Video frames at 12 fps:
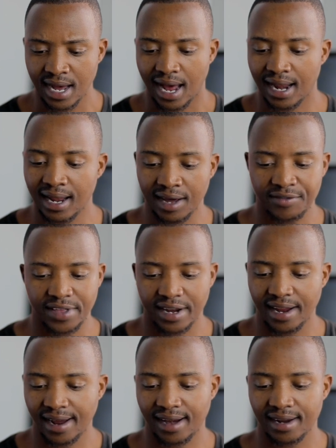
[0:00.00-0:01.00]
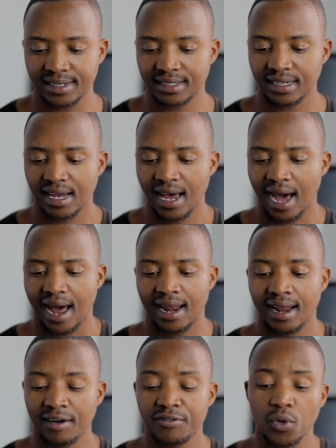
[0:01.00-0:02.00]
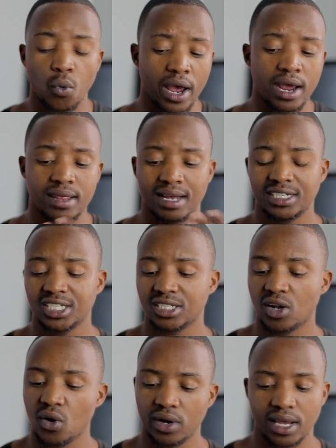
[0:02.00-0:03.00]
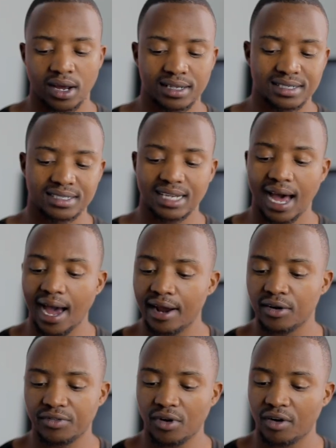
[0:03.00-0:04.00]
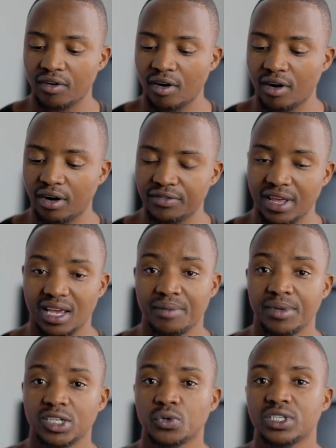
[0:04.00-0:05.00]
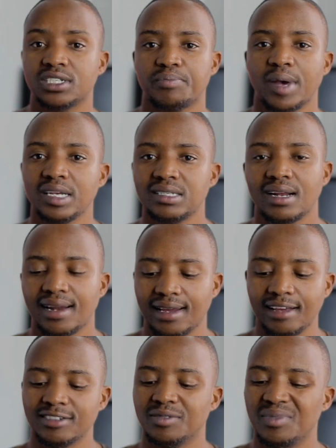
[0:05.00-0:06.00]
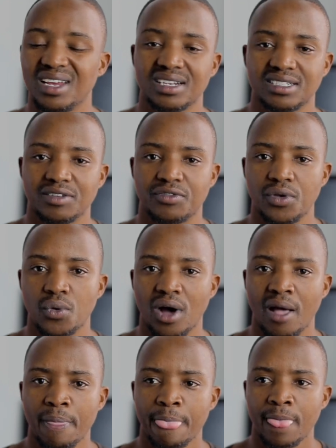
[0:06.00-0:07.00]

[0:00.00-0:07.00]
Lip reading: I love the necklace. I love the way that she's looking at the side of the image, which basically gives me as the viewer